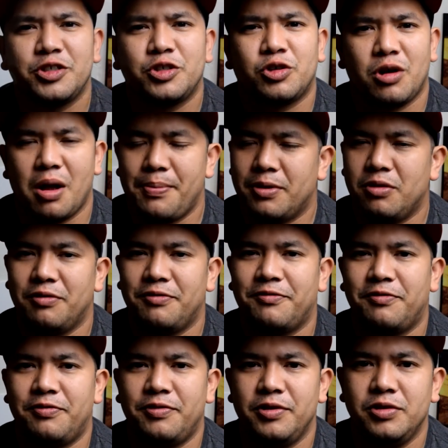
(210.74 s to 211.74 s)
tropical
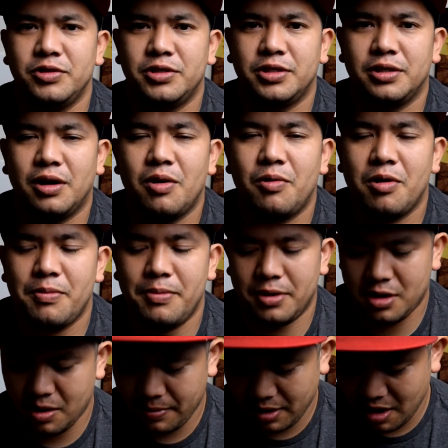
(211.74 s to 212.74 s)
fruit aroma
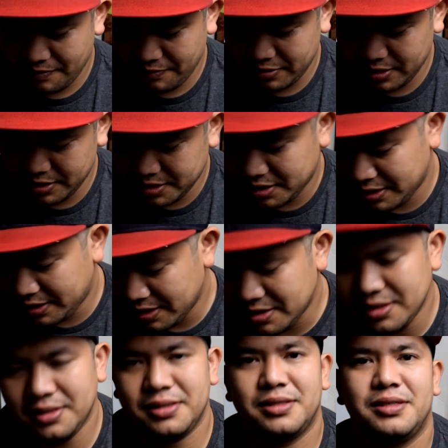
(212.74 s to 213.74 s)
coming off of this. It
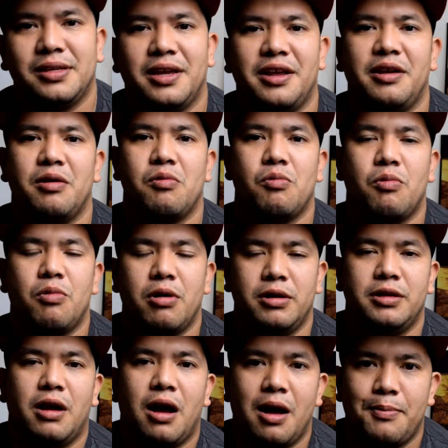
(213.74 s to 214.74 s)
doesn't say
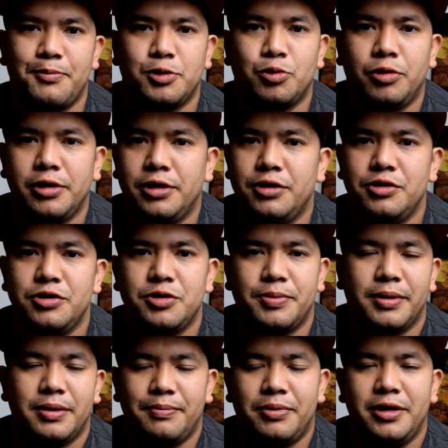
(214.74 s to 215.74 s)
what hops were used,
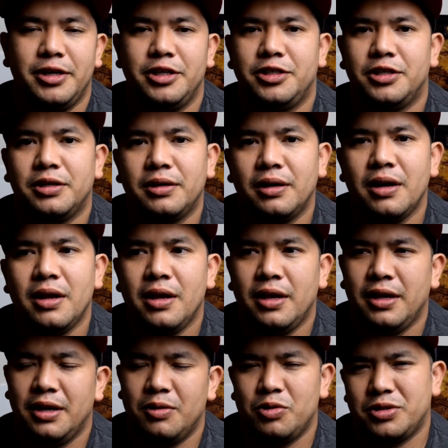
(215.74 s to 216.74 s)
but I'm pretty sure
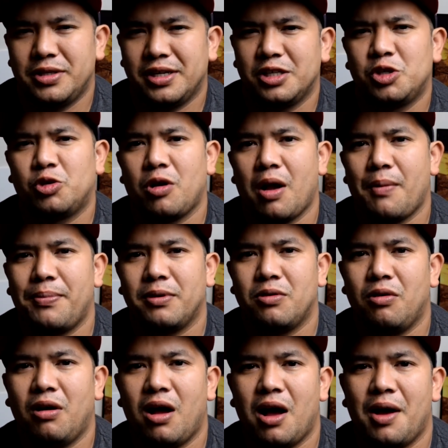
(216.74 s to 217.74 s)
it was like a
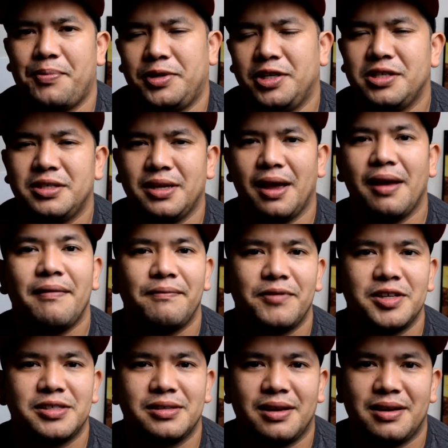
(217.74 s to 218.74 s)
tropical hop, just to
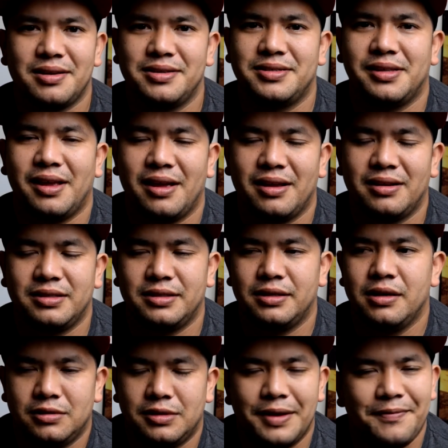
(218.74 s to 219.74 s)
emphasize that,
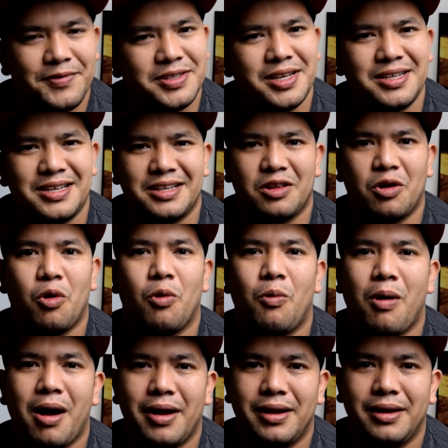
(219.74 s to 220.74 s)
like the
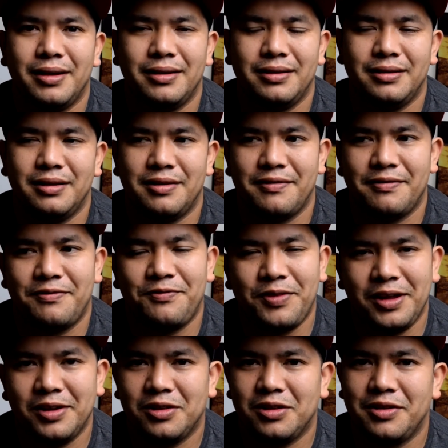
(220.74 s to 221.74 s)
Hawaiian
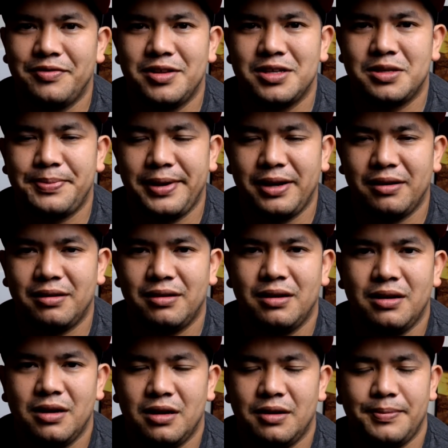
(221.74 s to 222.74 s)
feel of this
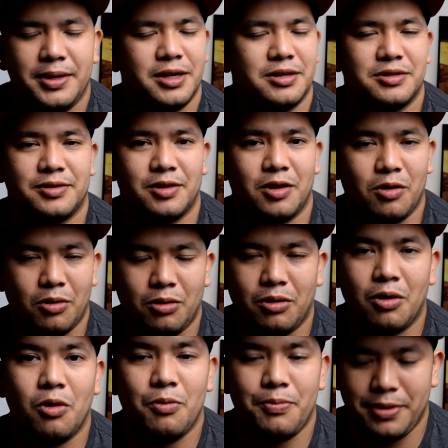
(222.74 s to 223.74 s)
beer because of the whole
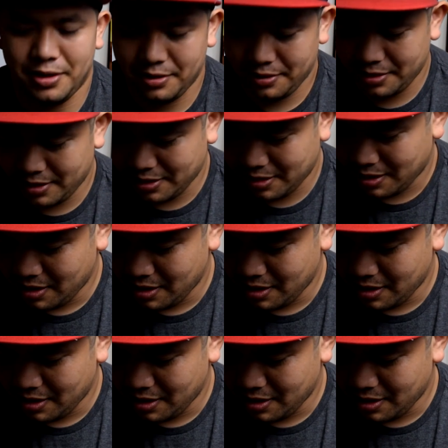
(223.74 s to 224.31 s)
Haupia thing.